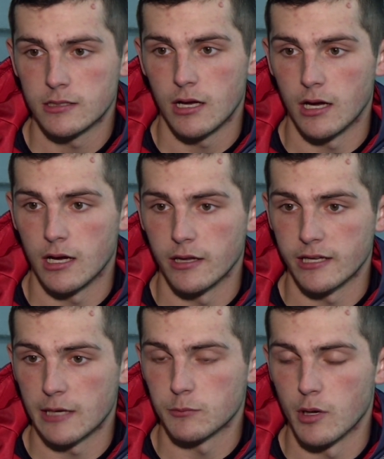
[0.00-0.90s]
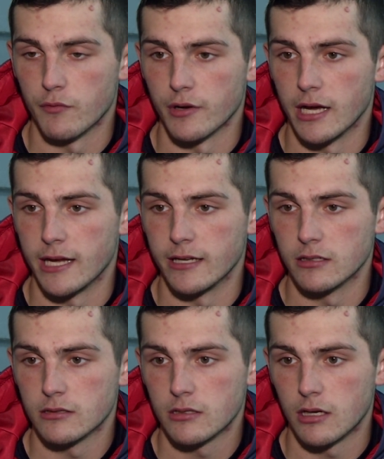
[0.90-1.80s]
Uh, they kept me overnight.
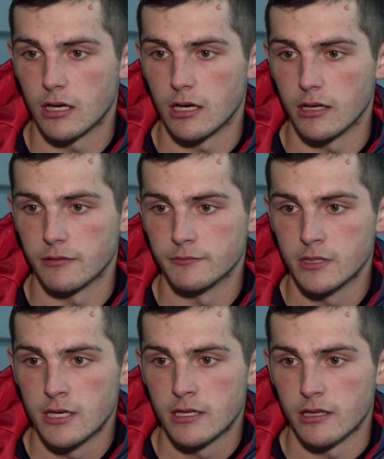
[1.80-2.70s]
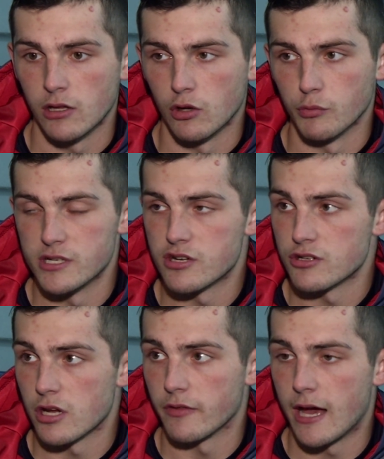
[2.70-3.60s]
Uh, did a little research
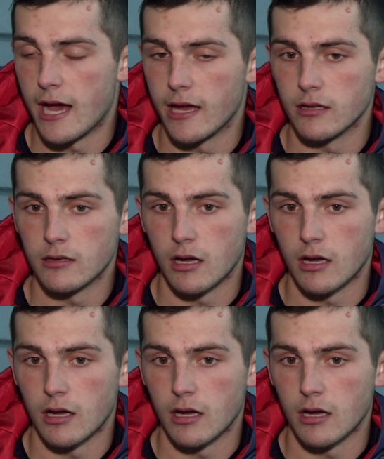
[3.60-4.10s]
on that.